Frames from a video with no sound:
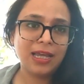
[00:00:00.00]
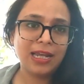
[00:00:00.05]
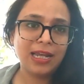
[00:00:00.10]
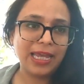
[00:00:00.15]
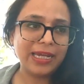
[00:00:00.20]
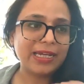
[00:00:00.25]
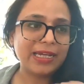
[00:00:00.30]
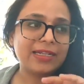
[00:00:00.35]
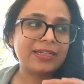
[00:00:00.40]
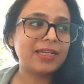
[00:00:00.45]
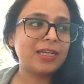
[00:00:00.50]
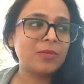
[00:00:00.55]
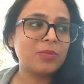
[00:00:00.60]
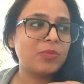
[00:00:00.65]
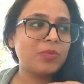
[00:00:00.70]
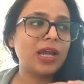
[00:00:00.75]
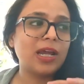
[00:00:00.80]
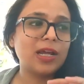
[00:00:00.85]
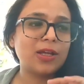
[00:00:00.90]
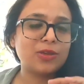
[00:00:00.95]
Like, it can
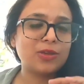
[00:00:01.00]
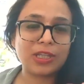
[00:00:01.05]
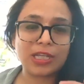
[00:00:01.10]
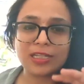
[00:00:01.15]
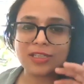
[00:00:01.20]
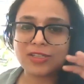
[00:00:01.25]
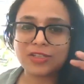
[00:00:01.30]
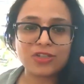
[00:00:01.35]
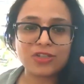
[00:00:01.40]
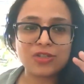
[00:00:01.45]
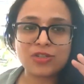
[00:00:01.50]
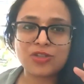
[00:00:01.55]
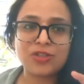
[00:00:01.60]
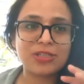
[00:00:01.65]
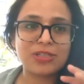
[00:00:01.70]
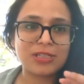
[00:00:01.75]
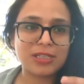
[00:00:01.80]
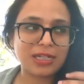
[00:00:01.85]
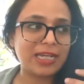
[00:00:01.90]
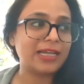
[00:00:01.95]
break. It's
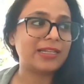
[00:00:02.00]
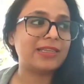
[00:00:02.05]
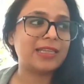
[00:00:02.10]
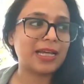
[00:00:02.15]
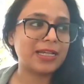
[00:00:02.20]
just like,